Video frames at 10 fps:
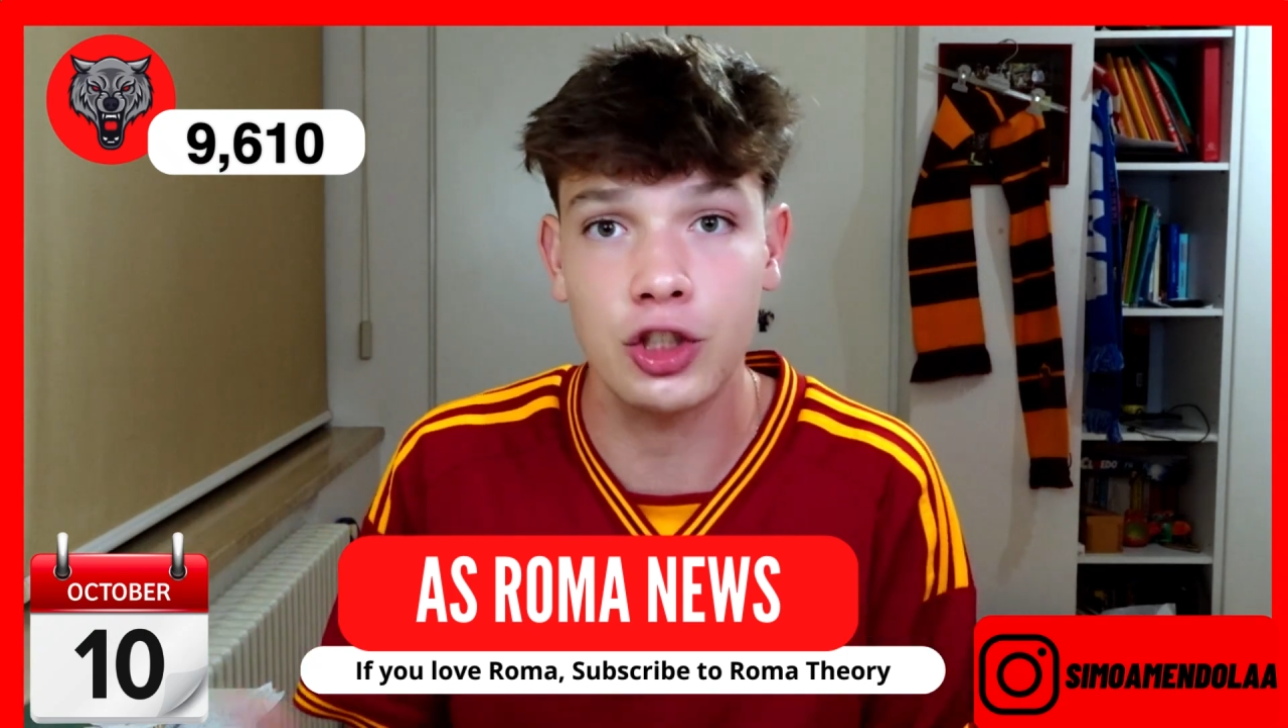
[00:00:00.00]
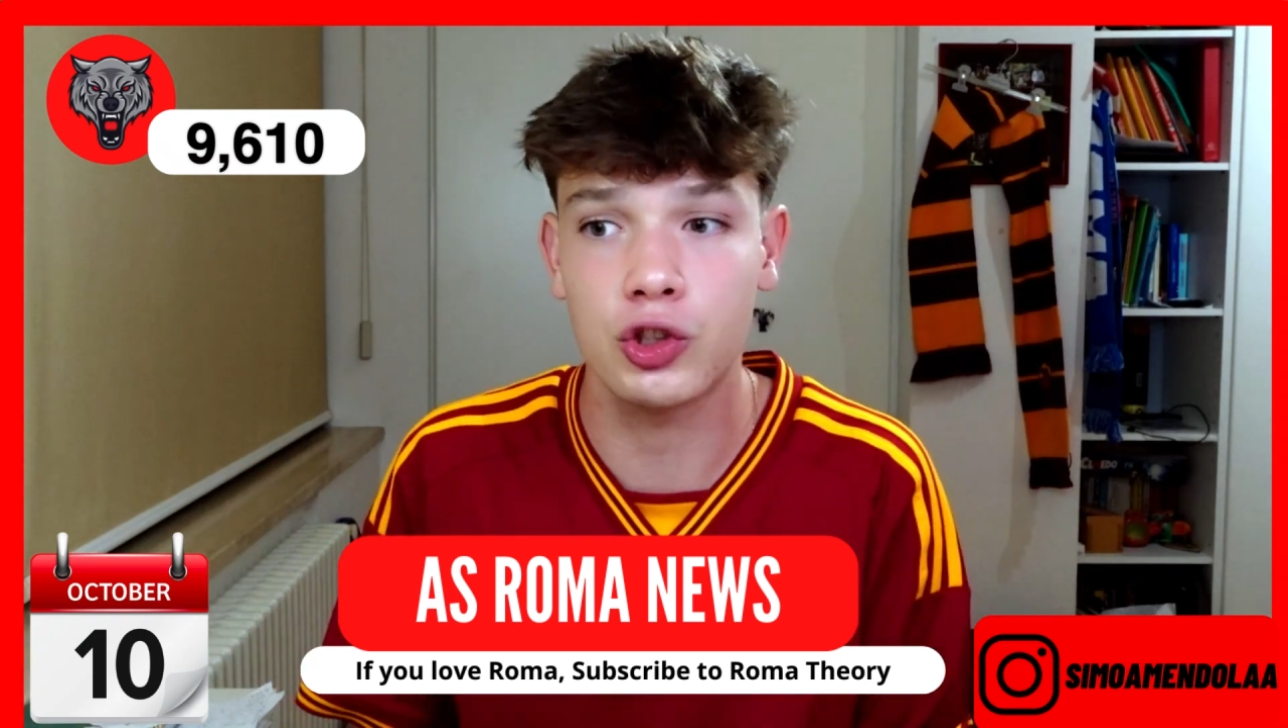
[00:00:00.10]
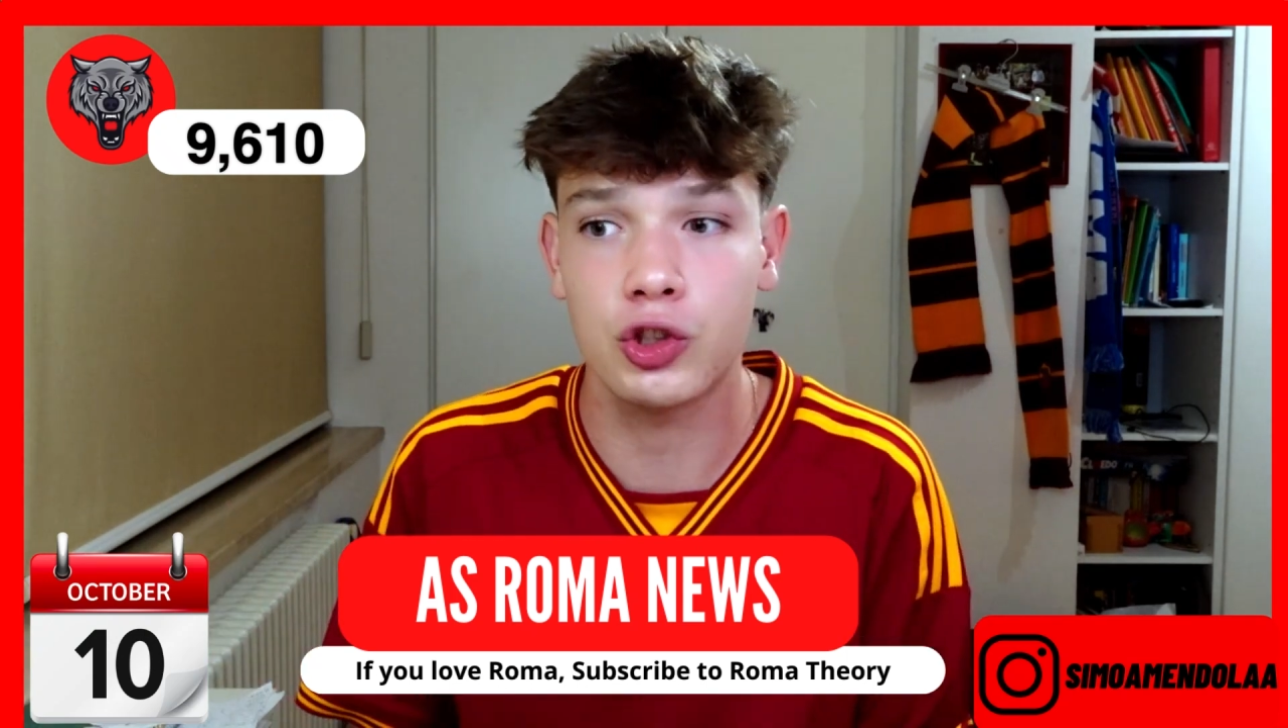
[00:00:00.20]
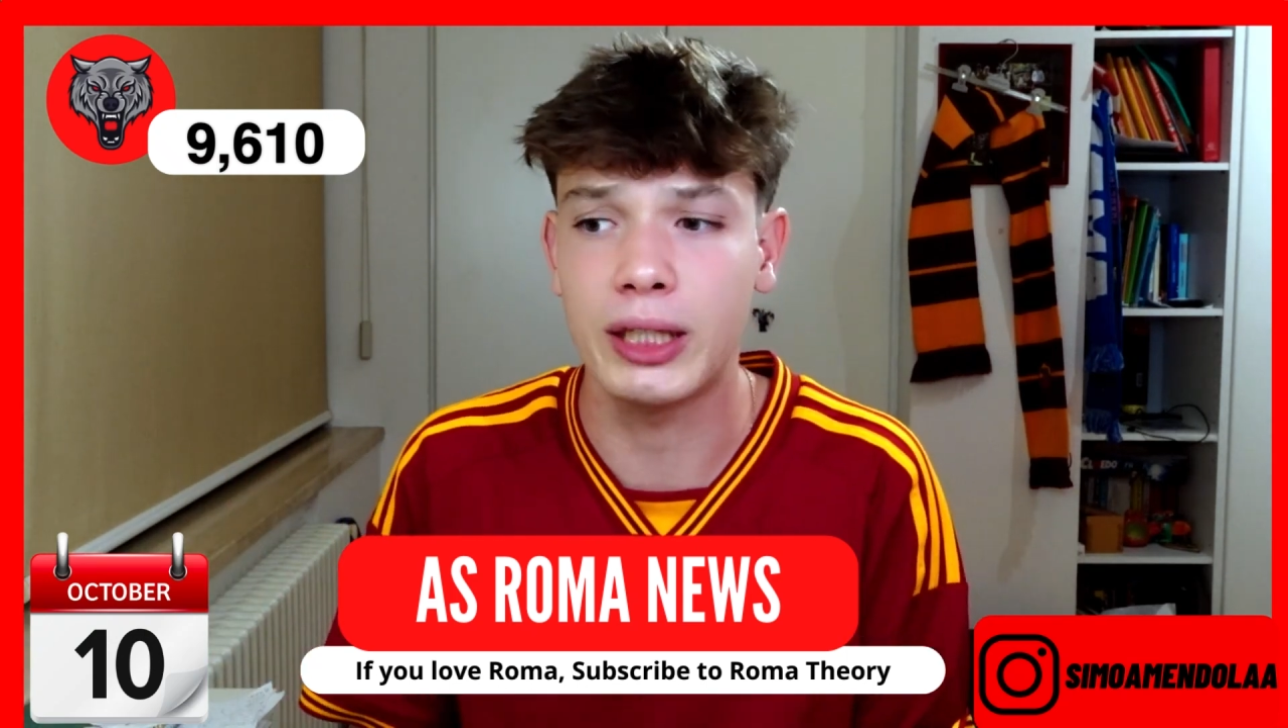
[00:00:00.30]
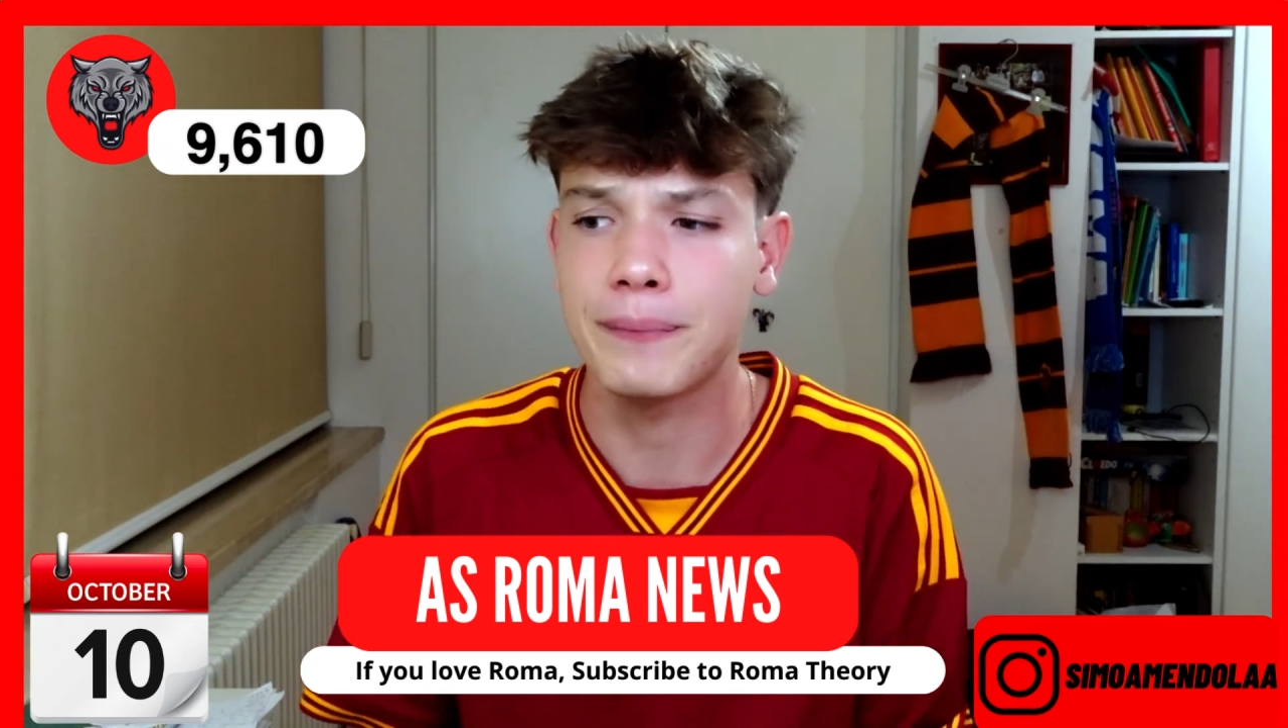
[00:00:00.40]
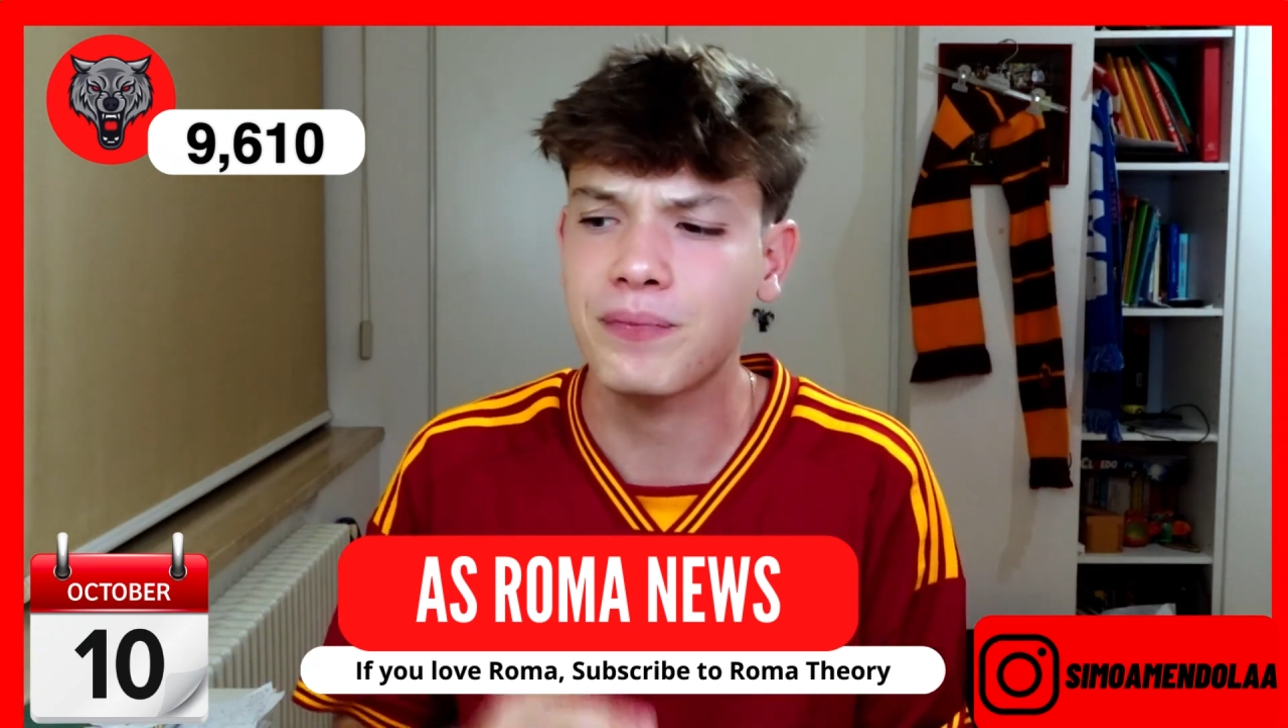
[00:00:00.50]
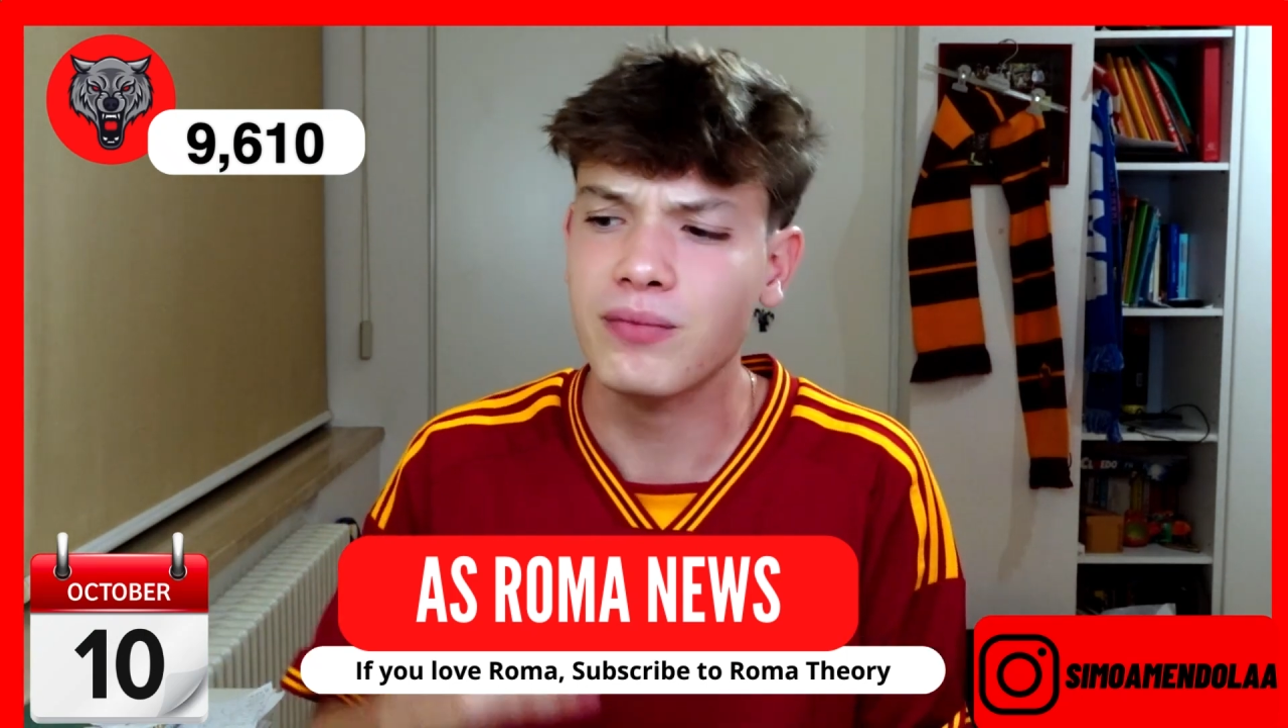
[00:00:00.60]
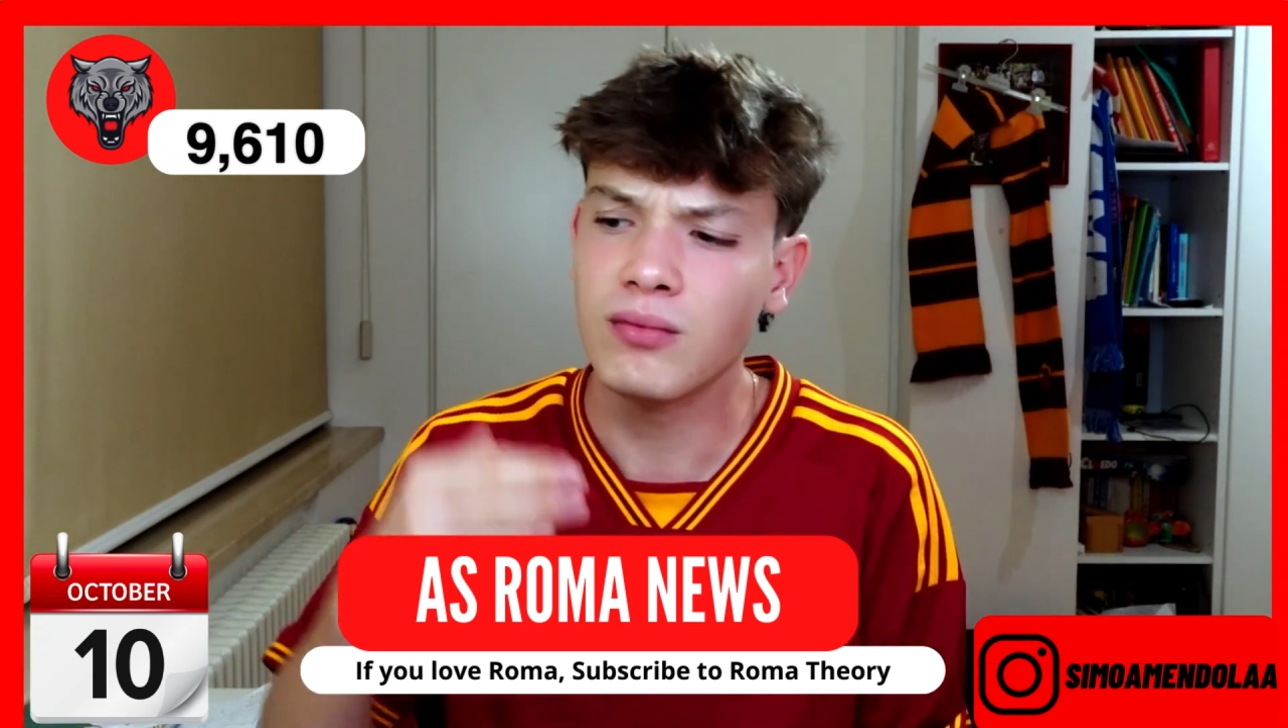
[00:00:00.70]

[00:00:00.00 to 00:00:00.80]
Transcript: injury.